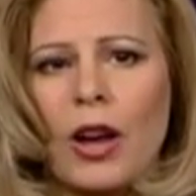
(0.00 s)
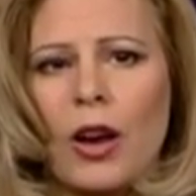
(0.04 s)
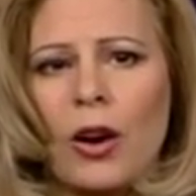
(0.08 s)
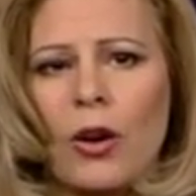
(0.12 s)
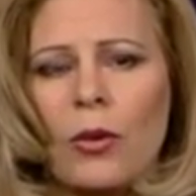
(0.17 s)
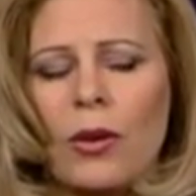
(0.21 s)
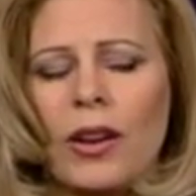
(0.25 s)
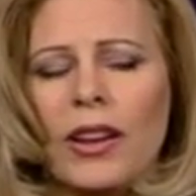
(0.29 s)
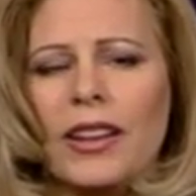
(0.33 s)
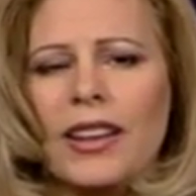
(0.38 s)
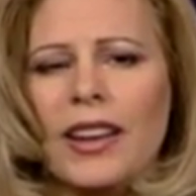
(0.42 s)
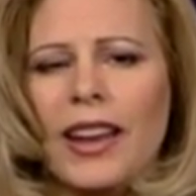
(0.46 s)

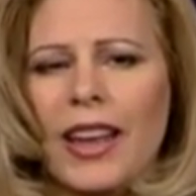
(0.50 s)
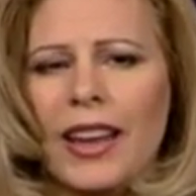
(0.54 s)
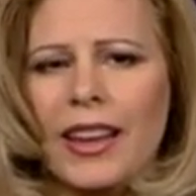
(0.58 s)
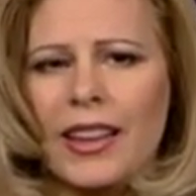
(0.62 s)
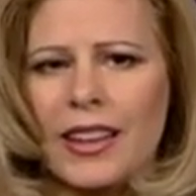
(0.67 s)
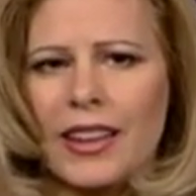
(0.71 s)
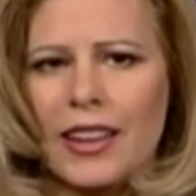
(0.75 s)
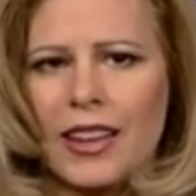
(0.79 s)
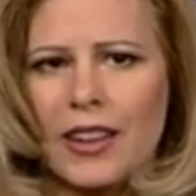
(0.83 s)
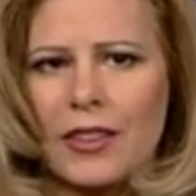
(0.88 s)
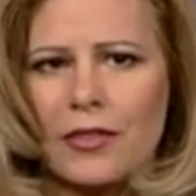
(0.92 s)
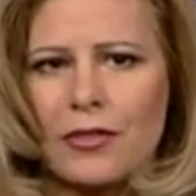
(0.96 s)
going
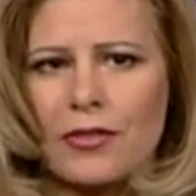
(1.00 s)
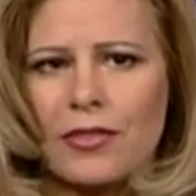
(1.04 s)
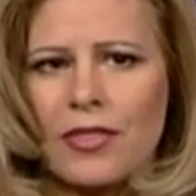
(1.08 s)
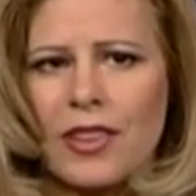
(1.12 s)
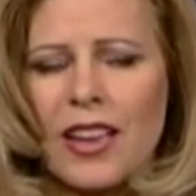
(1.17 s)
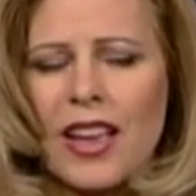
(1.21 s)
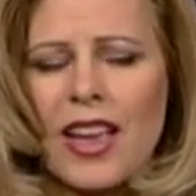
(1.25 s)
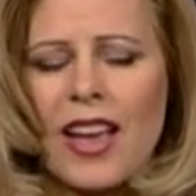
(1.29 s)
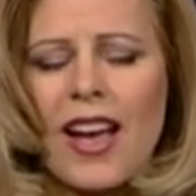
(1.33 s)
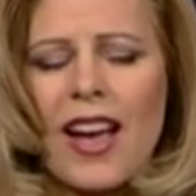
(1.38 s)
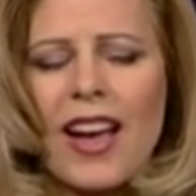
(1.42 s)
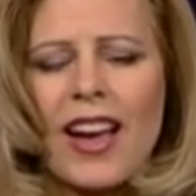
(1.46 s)
negative.
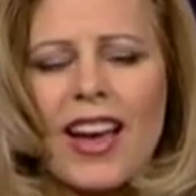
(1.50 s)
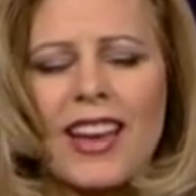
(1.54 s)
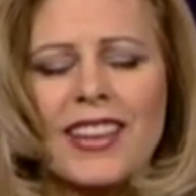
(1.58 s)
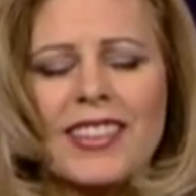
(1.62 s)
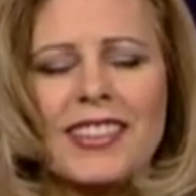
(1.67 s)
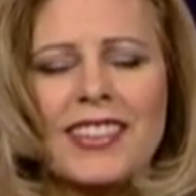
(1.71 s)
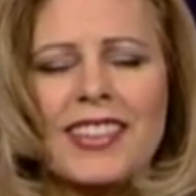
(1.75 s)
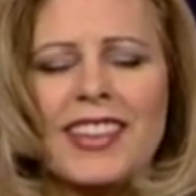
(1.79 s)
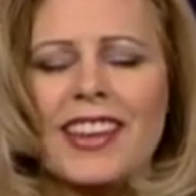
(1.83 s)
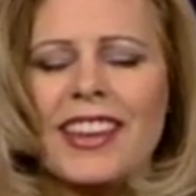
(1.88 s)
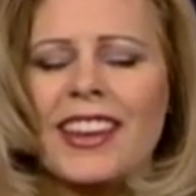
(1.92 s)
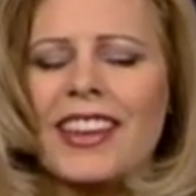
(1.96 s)
I
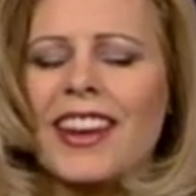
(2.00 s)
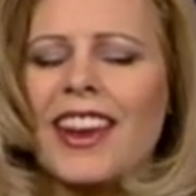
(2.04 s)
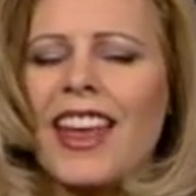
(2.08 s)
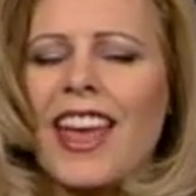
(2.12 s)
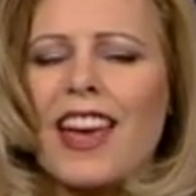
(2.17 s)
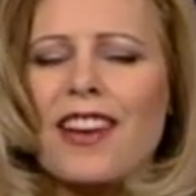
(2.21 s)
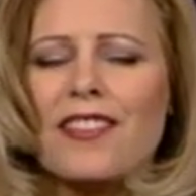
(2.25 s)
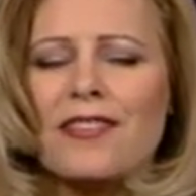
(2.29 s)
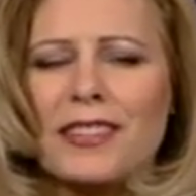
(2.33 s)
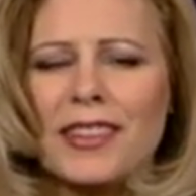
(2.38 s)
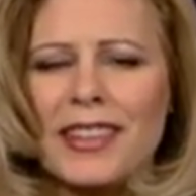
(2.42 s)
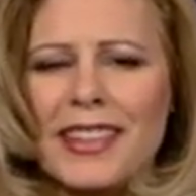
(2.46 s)
see it
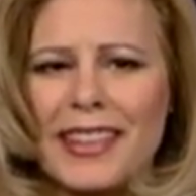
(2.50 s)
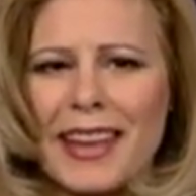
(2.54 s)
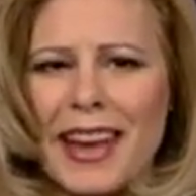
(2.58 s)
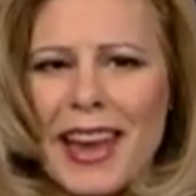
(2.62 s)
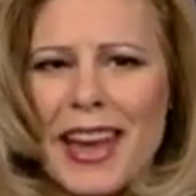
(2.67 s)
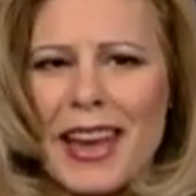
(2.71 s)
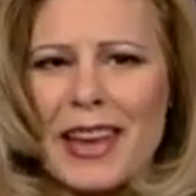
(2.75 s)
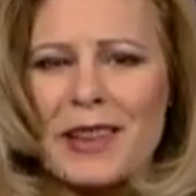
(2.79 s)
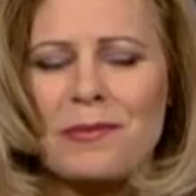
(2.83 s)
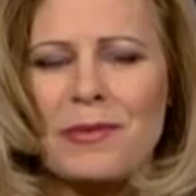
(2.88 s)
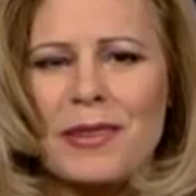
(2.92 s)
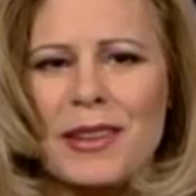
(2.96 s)
every day.